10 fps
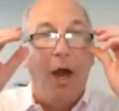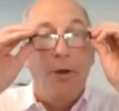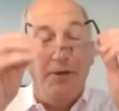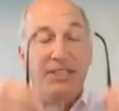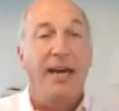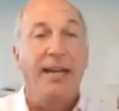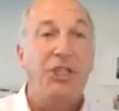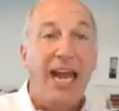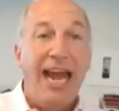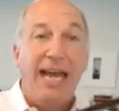Oh, no, it's not a
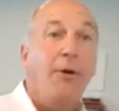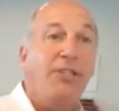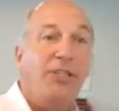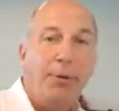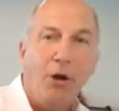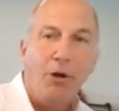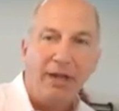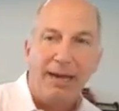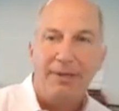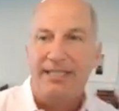chat. Oh, it's a poll.
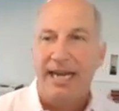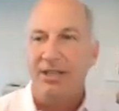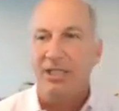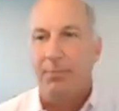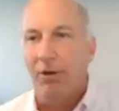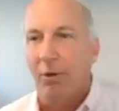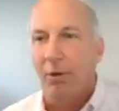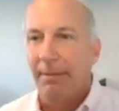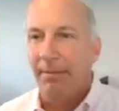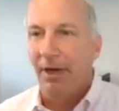Emily, take this poll
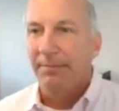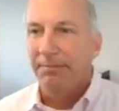away, buddy.